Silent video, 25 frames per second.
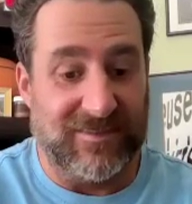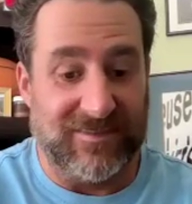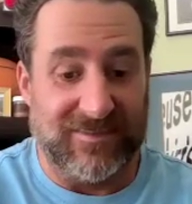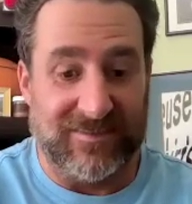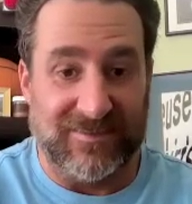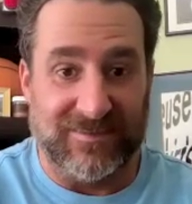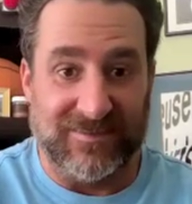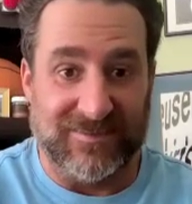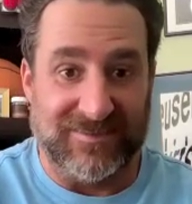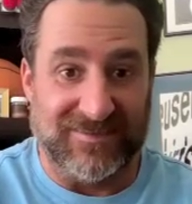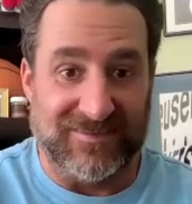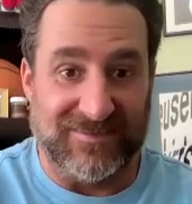
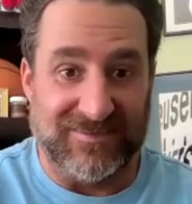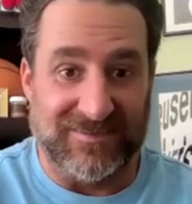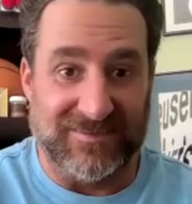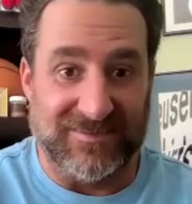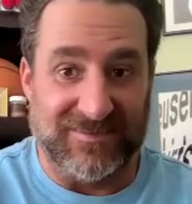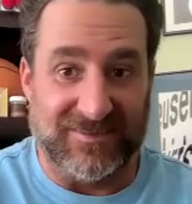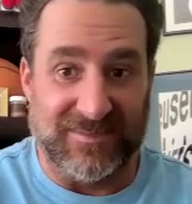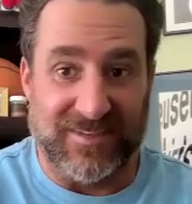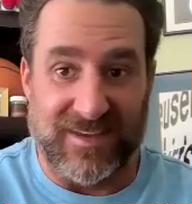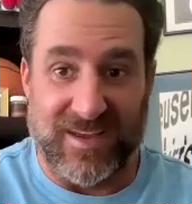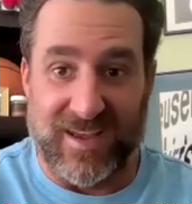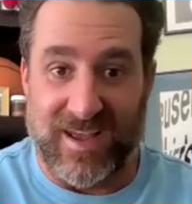
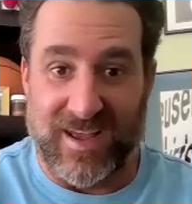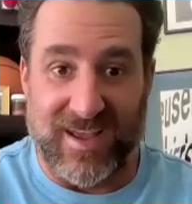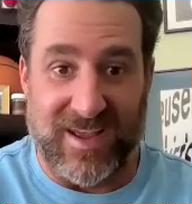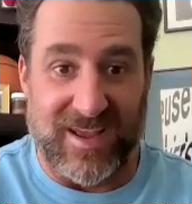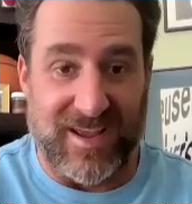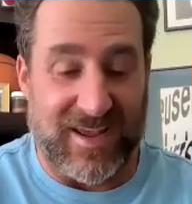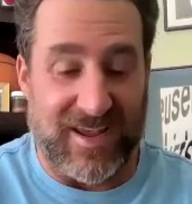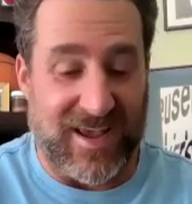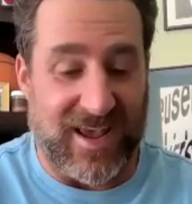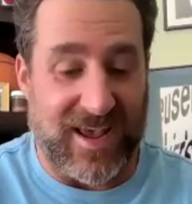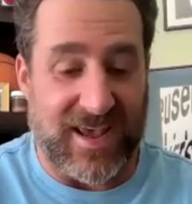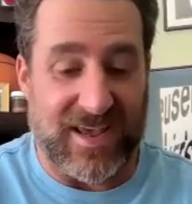
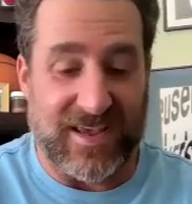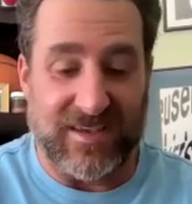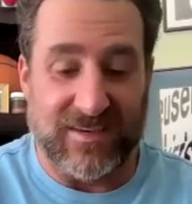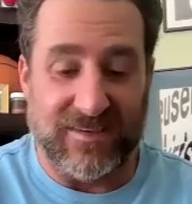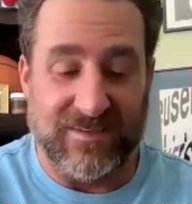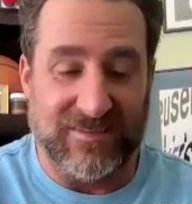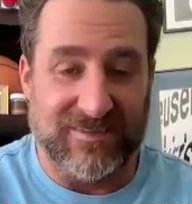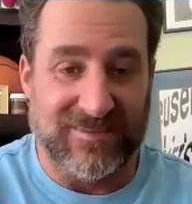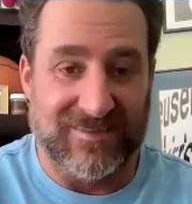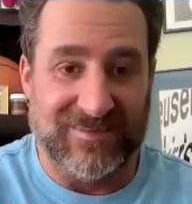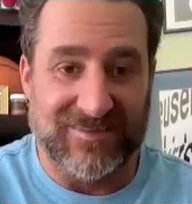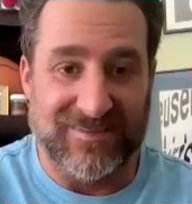
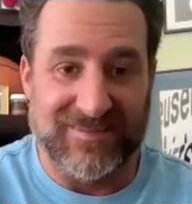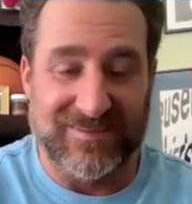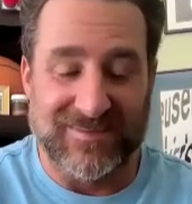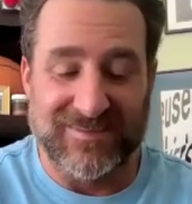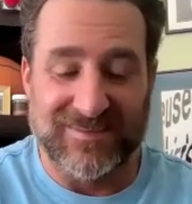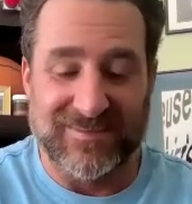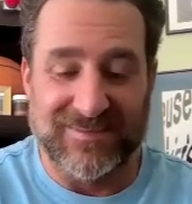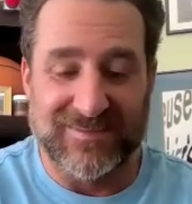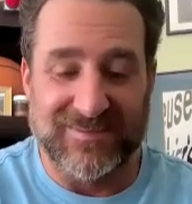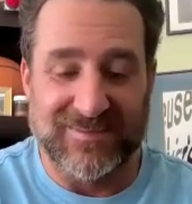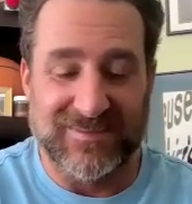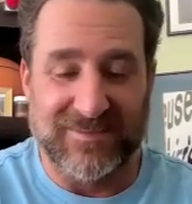
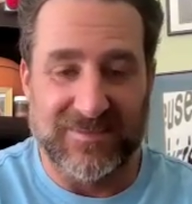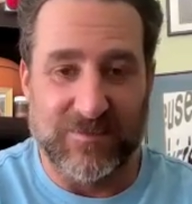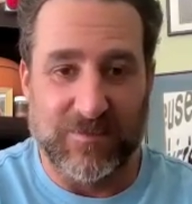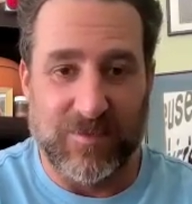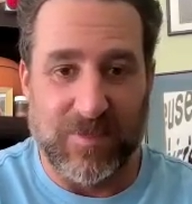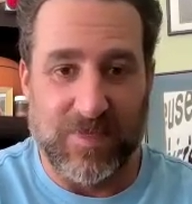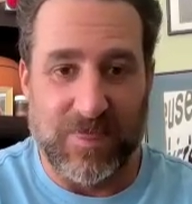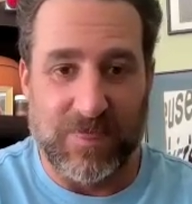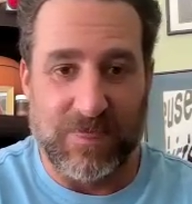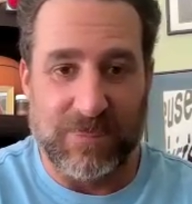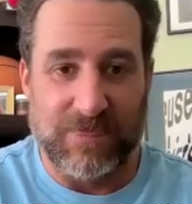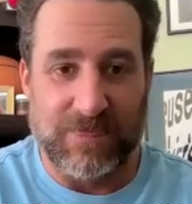
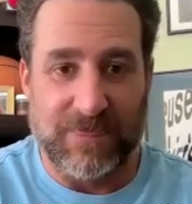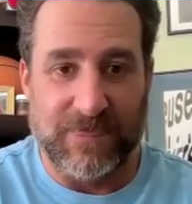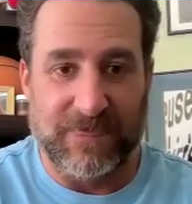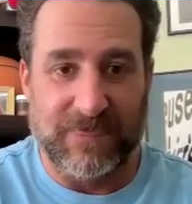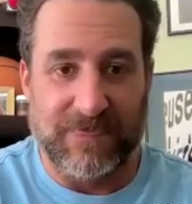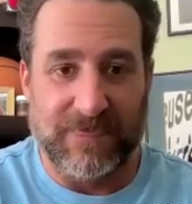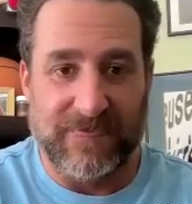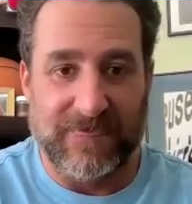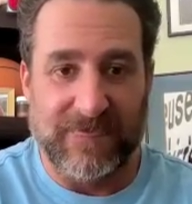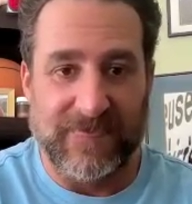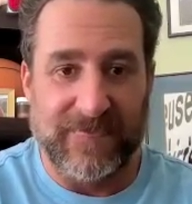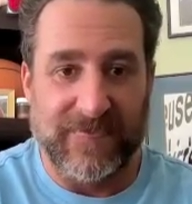
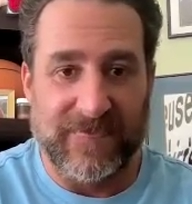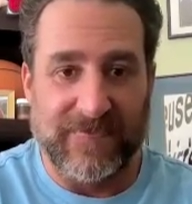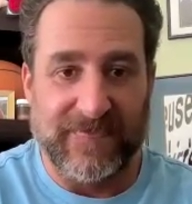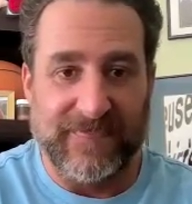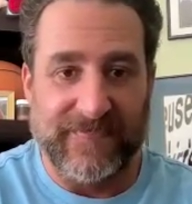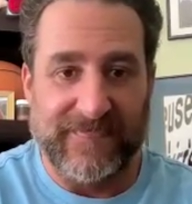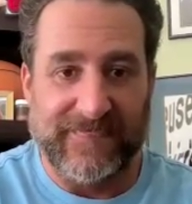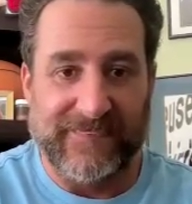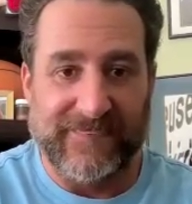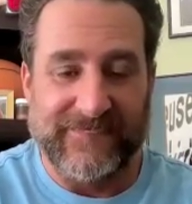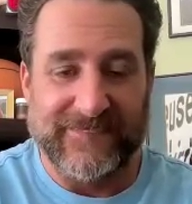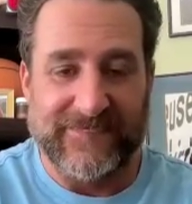
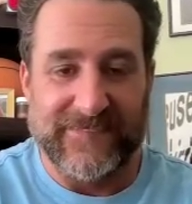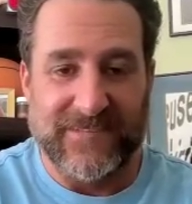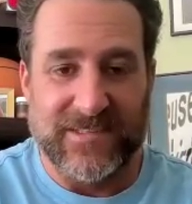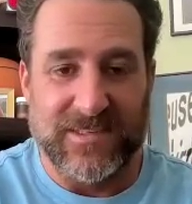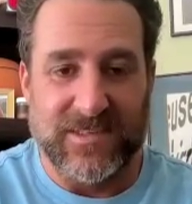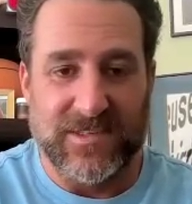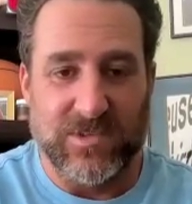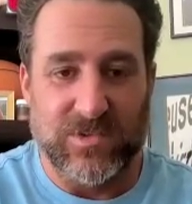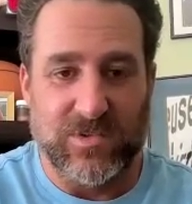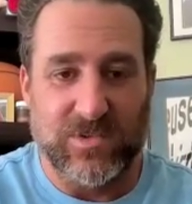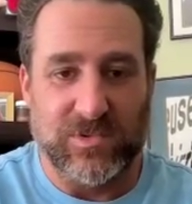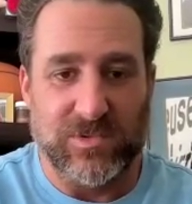
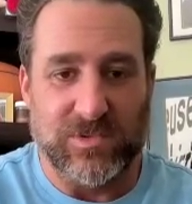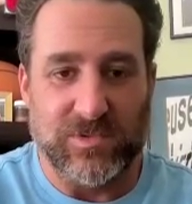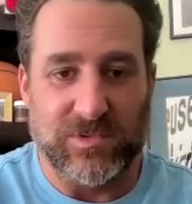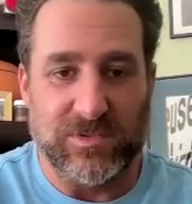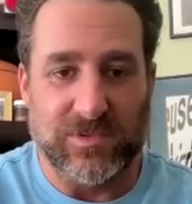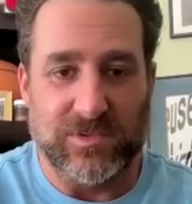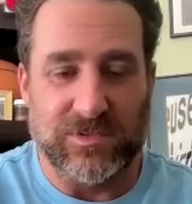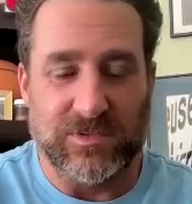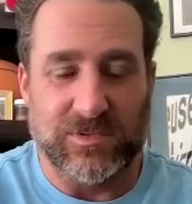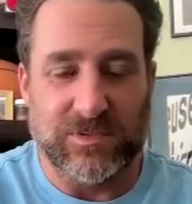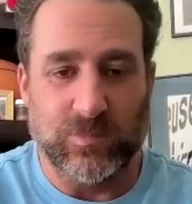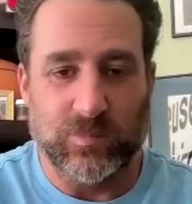
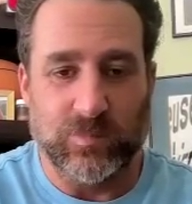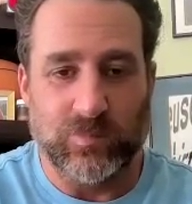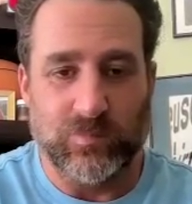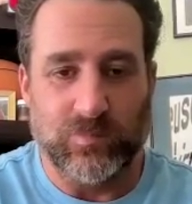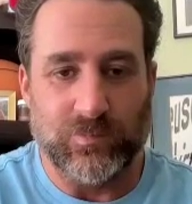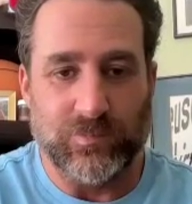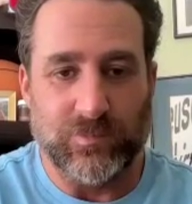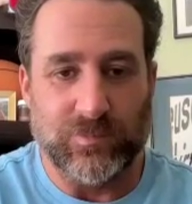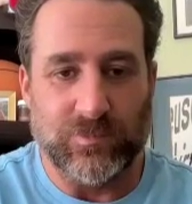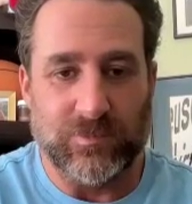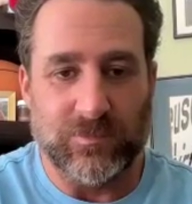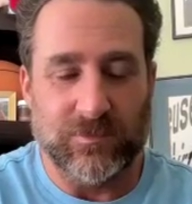
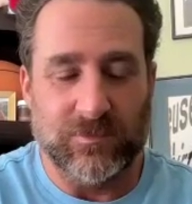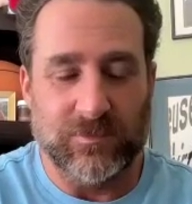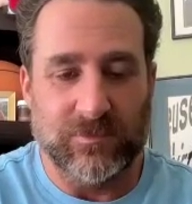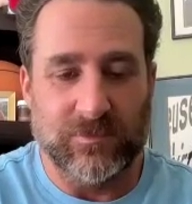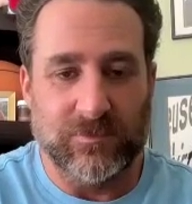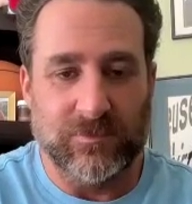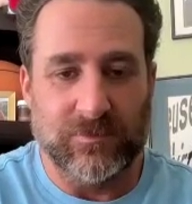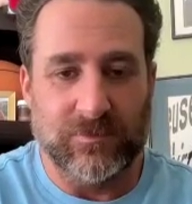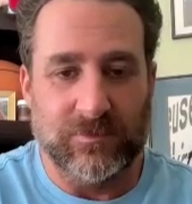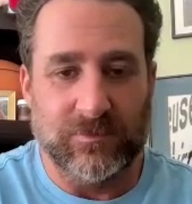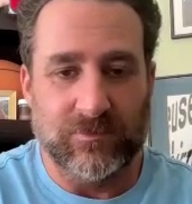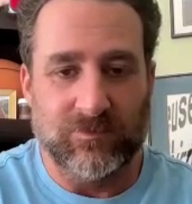
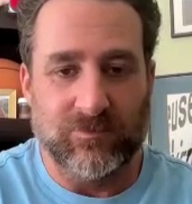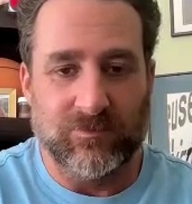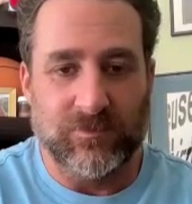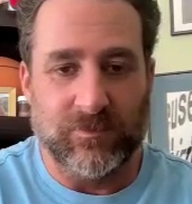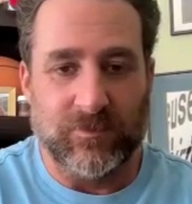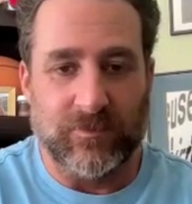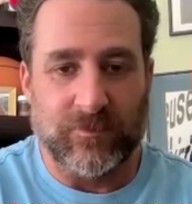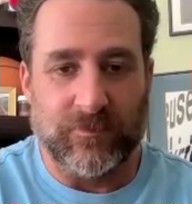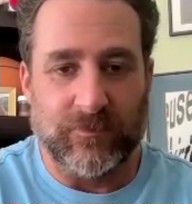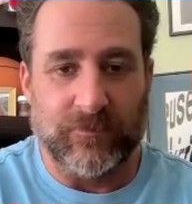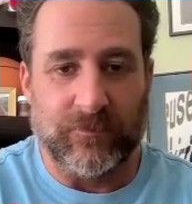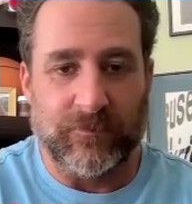
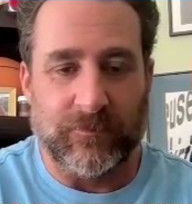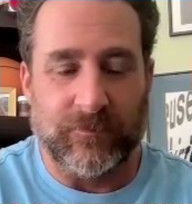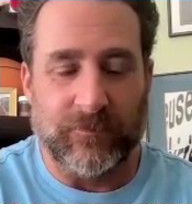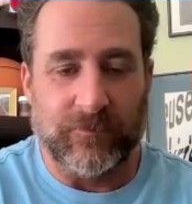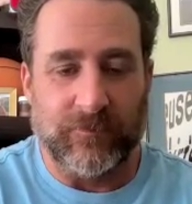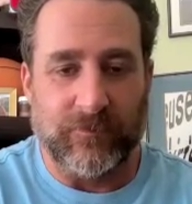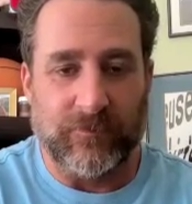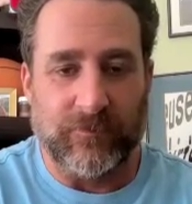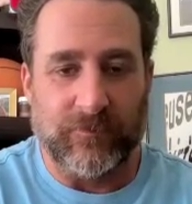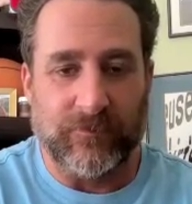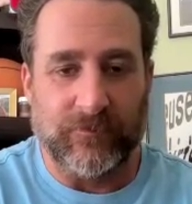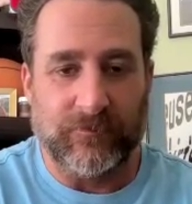
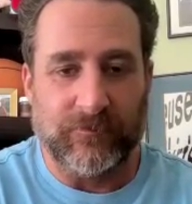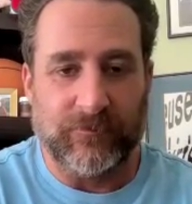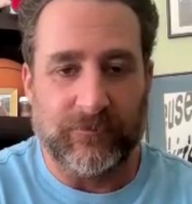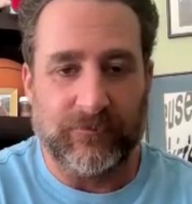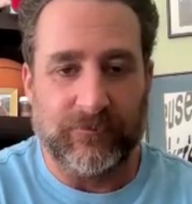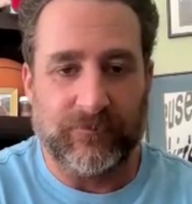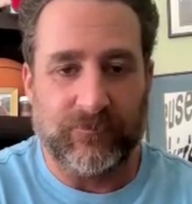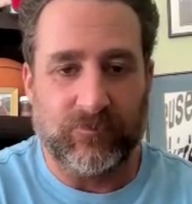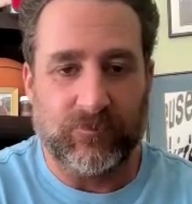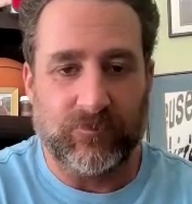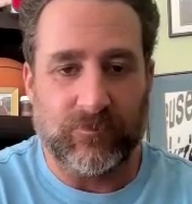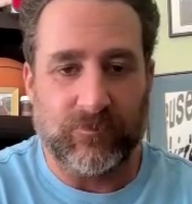
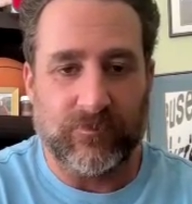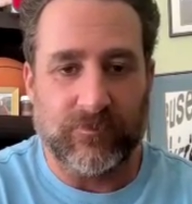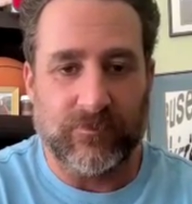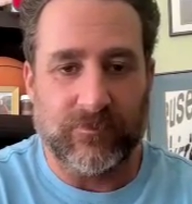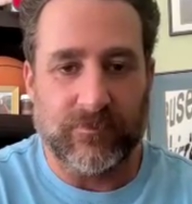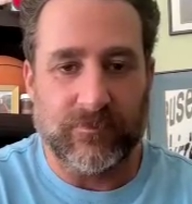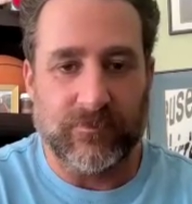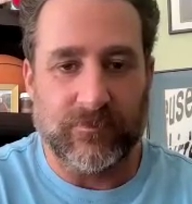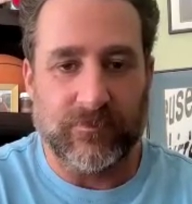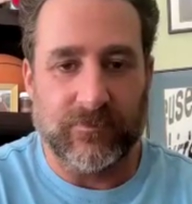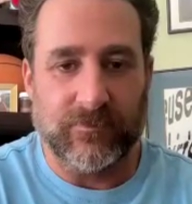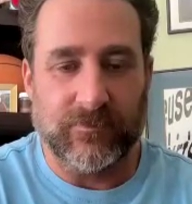
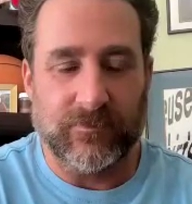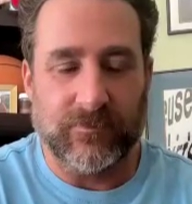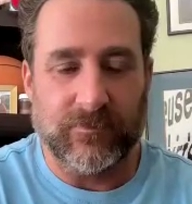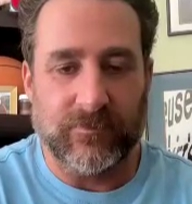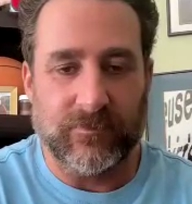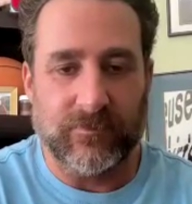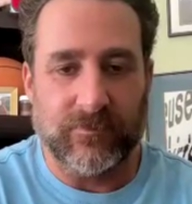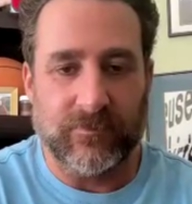This person isn't speaking.